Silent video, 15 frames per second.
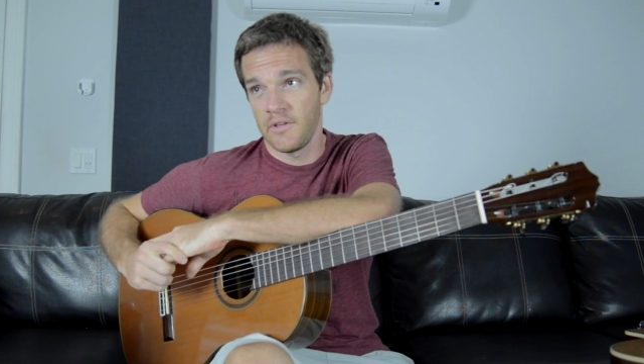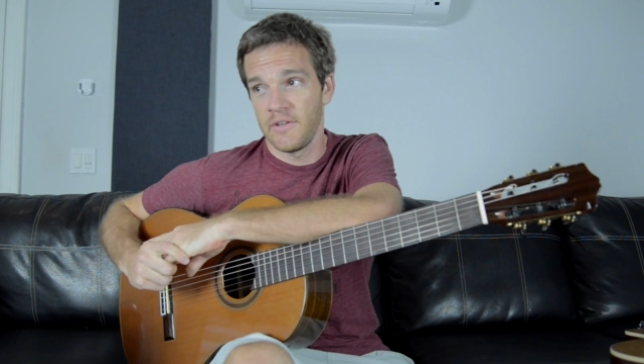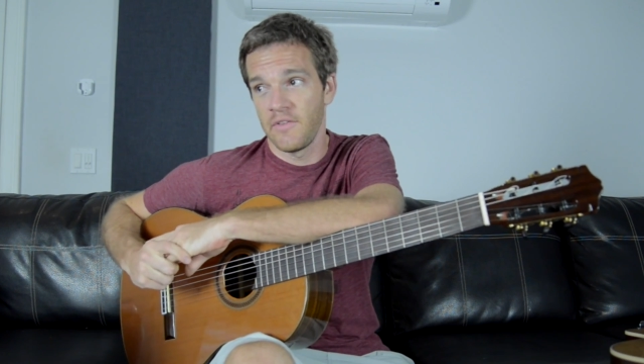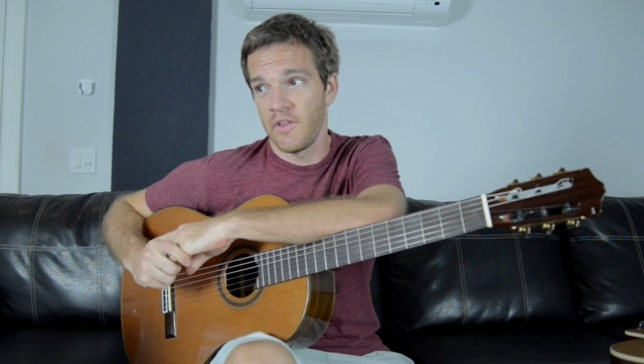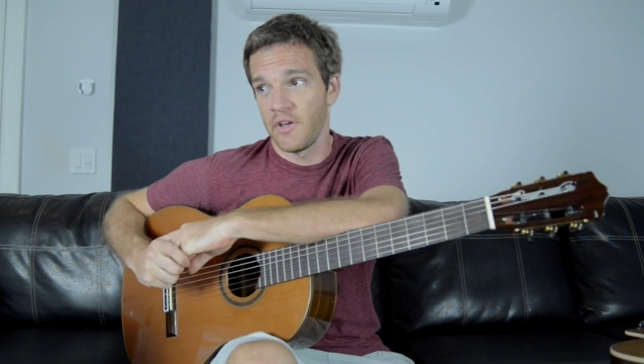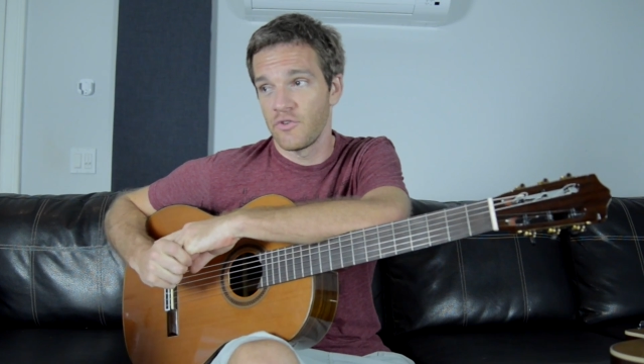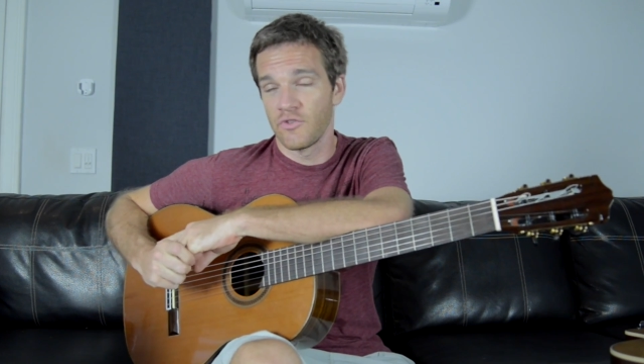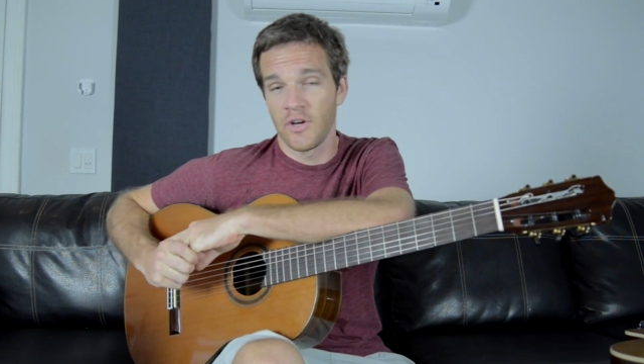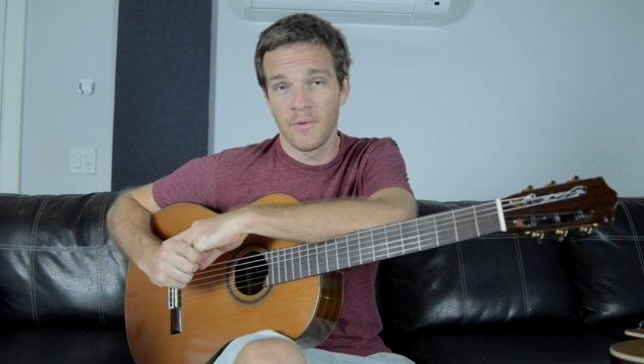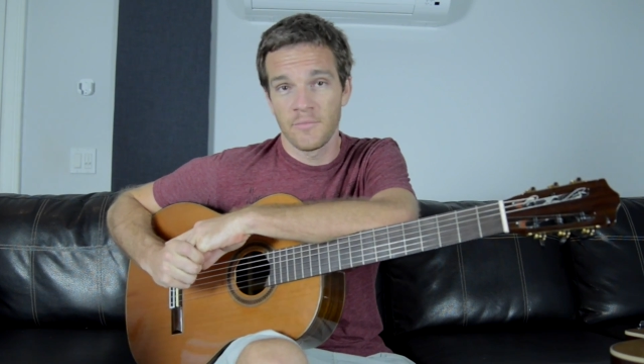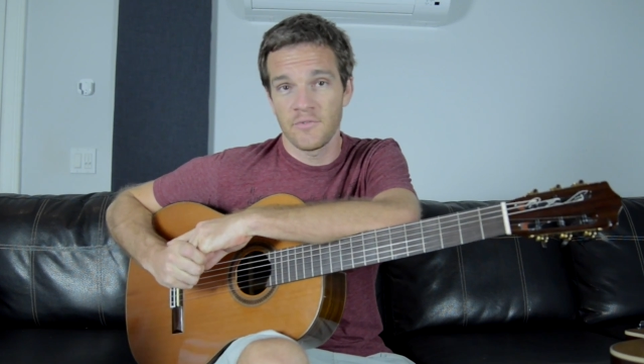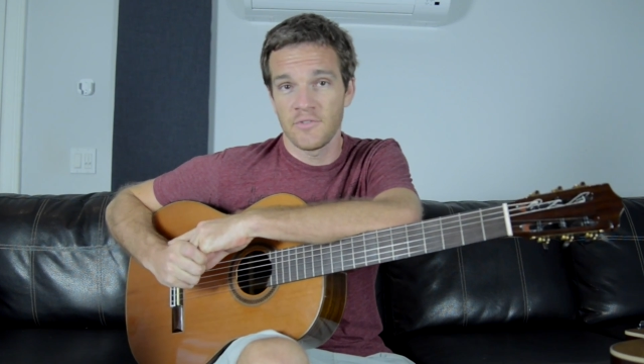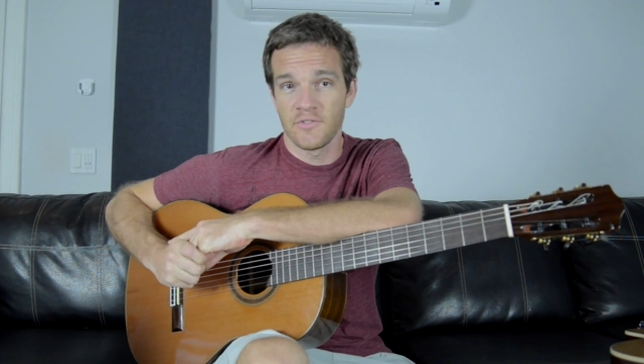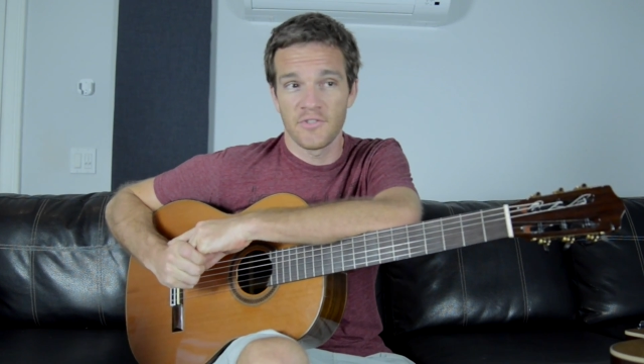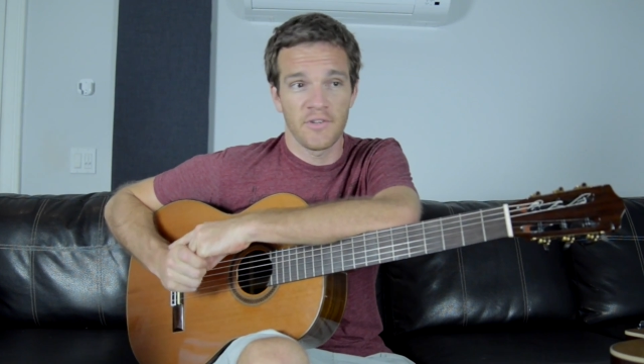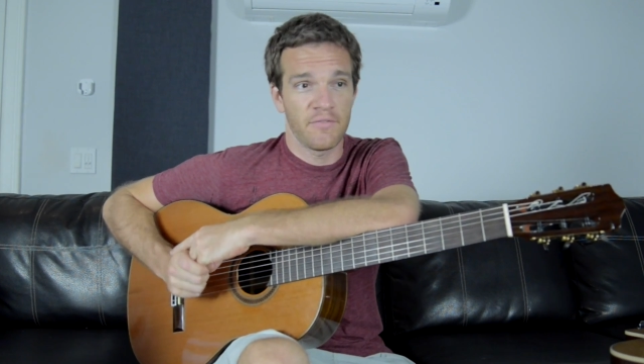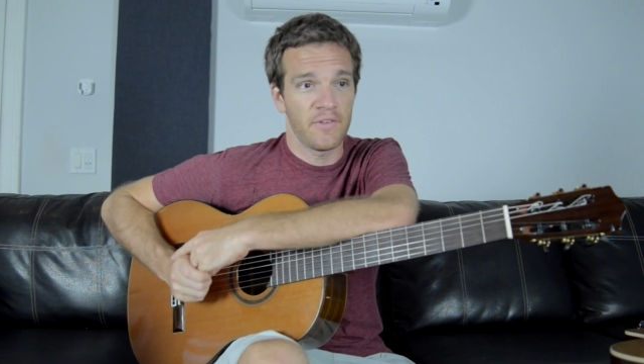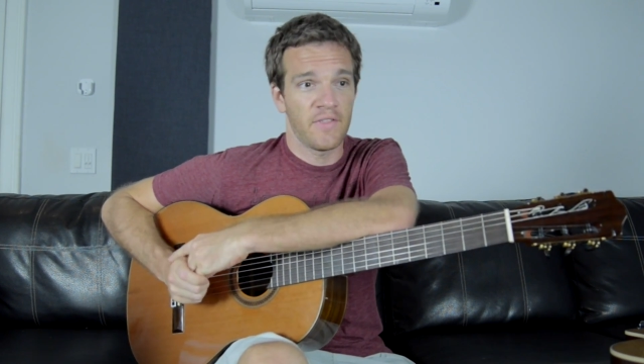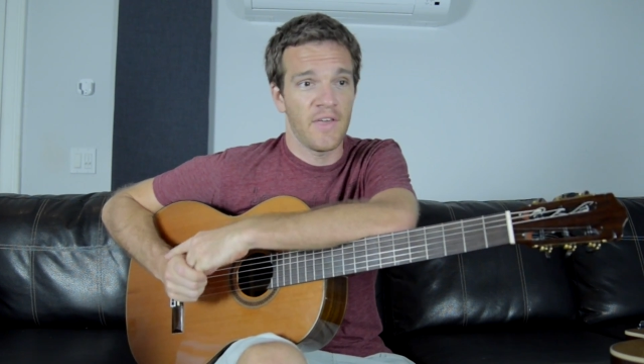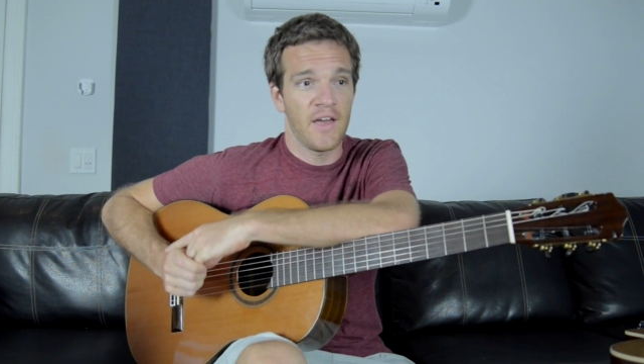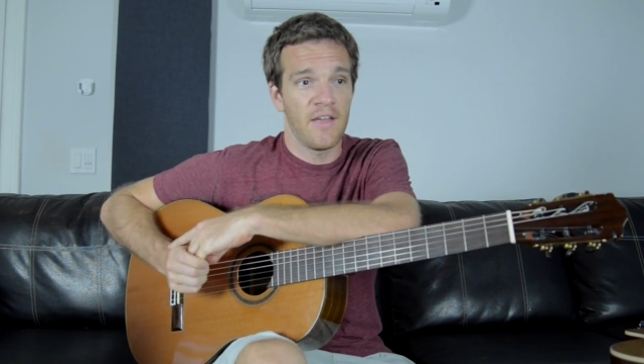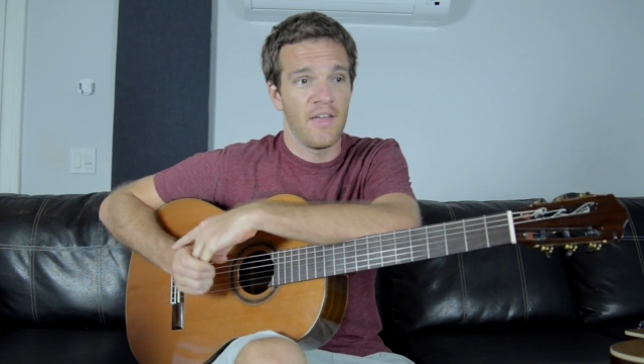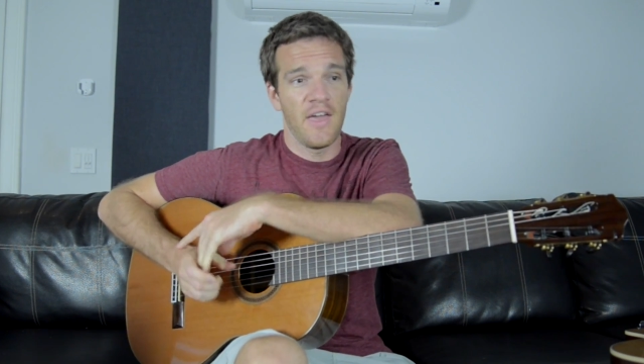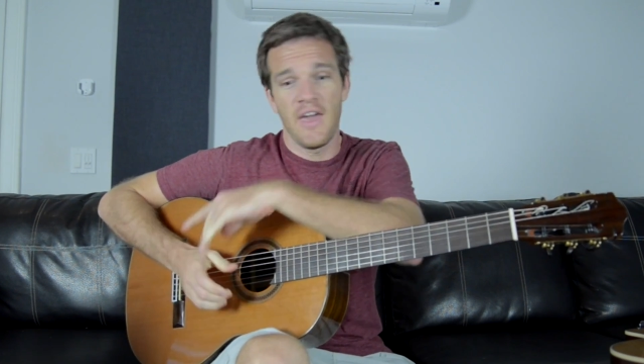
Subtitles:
and like drums and stuff like that.